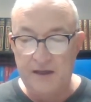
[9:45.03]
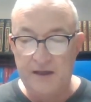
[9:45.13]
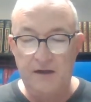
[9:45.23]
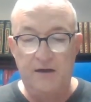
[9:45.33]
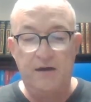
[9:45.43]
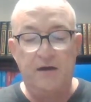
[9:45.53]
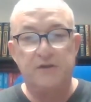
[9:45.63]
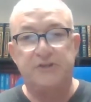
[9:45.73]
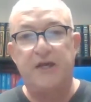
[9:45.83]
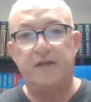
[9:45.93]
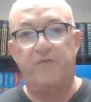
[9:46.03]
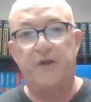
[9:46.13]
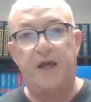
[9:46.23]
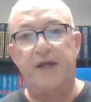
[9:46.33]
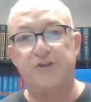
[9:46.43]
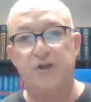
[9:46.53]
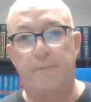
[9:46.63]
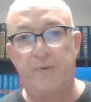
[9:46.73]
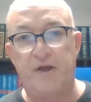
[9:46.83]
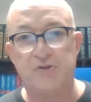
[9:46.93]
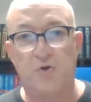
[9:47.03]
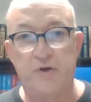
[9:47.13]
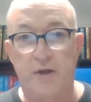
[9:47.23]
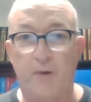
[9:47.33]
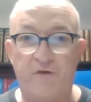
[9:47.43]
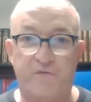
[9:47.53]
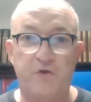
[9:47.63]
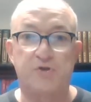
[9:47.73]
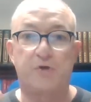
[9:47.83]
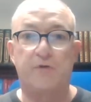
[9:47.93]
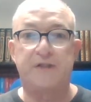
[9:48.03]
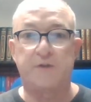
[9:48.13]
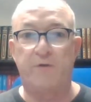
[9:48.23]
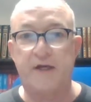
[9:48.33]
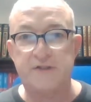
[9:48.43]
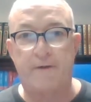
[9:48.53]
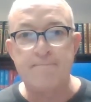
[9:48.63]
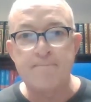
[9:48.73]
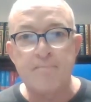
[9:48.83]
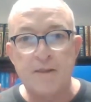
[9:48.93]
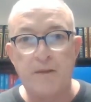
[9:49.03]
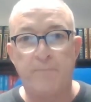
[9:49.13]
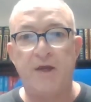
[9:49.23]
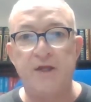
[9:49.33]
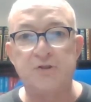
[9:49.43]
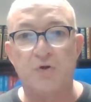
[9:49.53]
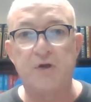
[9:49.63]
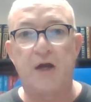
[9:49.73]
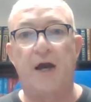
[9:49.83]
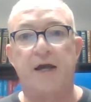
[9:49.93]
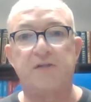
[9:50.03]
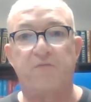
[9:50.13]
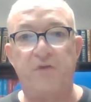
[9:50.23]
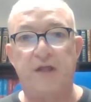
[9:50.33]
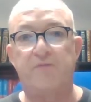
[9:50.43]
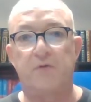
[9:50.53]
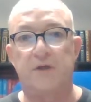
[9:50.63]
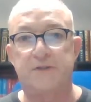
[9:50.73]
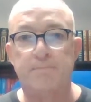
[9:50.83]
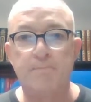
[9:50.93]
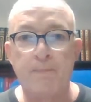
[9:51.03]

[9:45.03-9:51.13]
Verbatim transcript: Uh, our sanctification depends on Him. Our future resurrection depends on God's faithfulness.